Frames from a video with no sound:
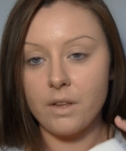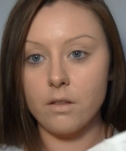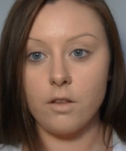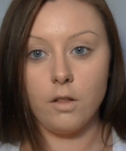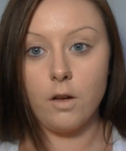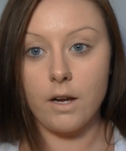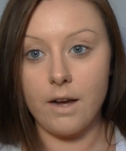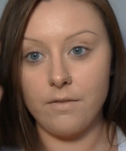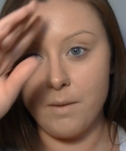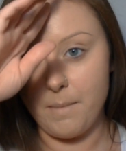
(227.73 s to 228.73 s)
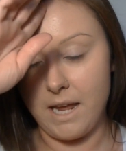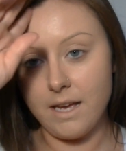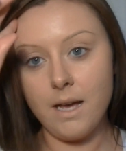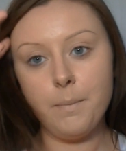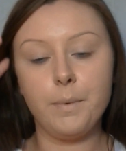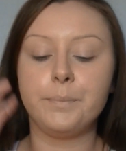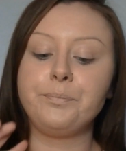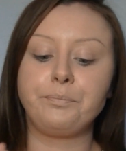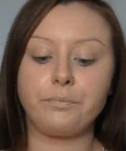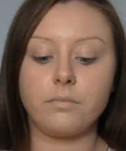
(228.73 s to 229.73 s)
the look of the makeup.
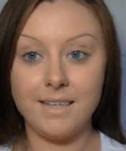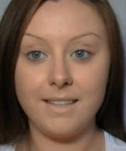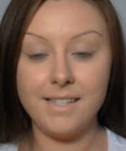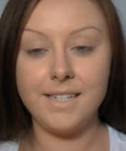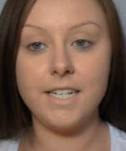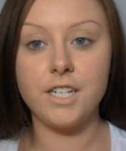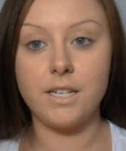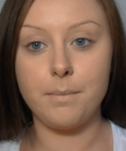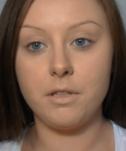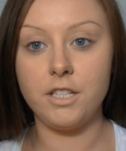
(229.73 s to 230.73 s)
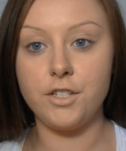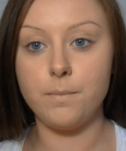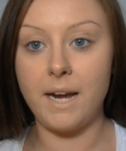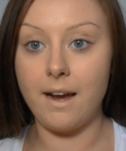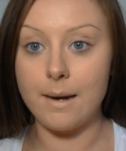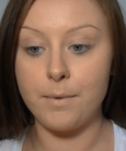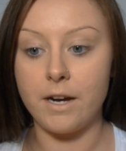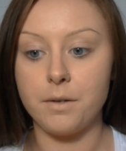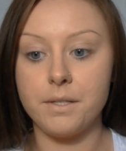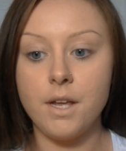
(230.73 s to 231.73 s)
At this stage, I typically do my
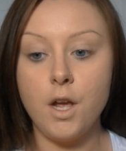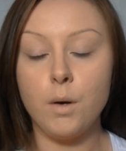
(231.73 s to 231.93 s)
eyebrows.